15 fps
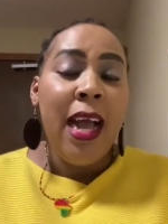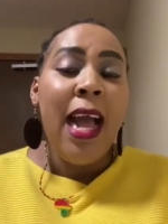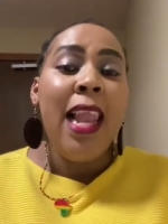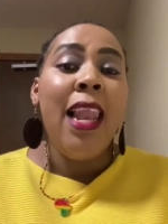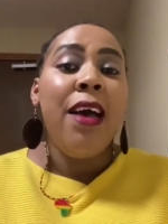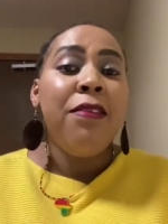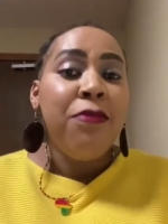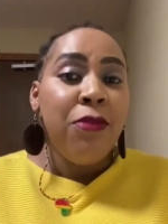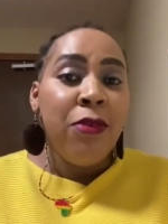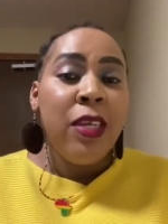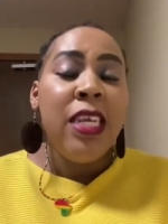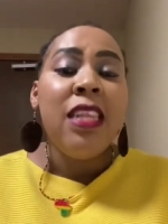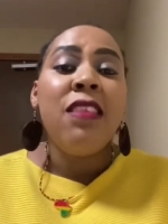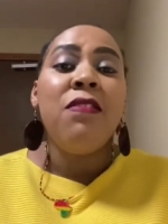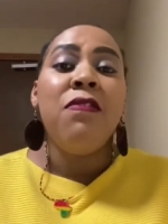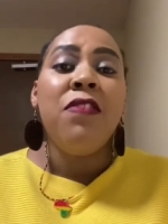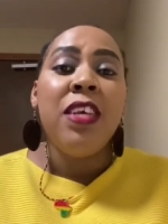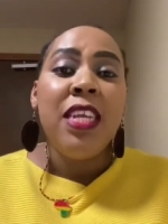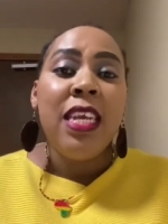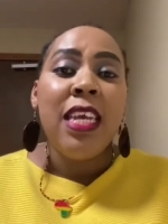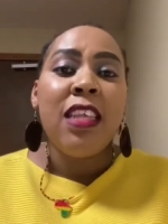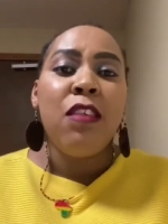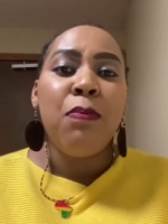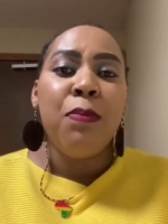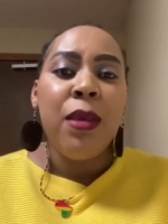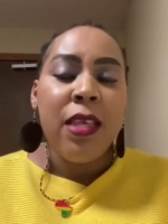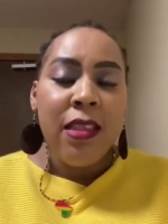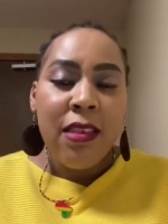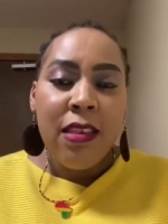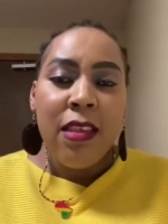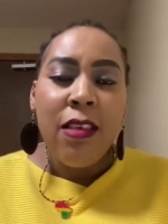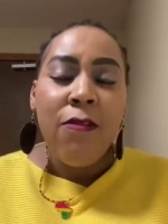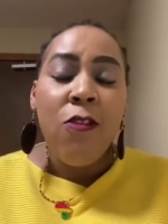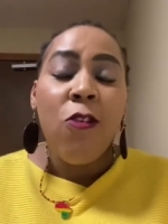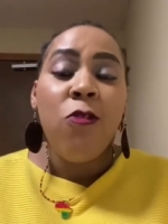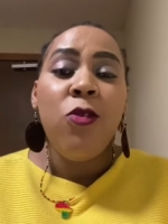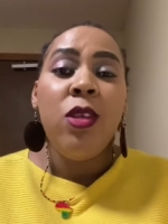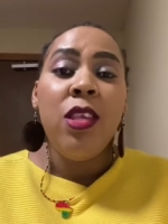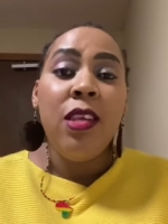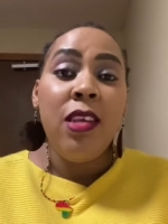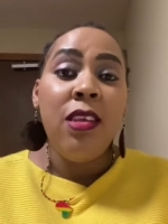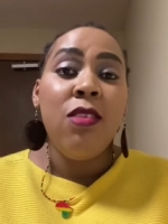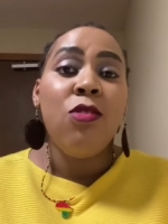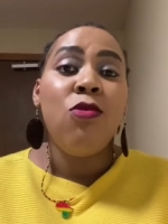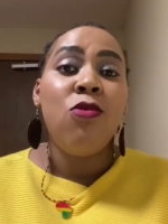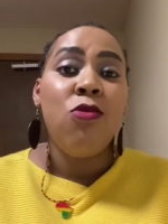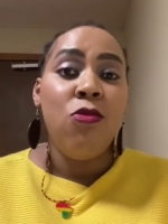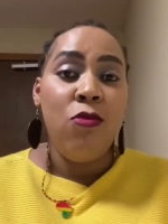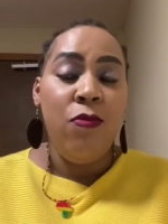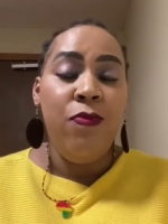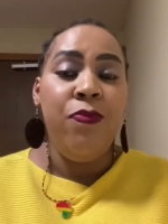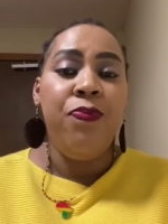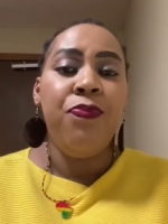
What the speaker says: Alafu, it's very expensive," of which it is true.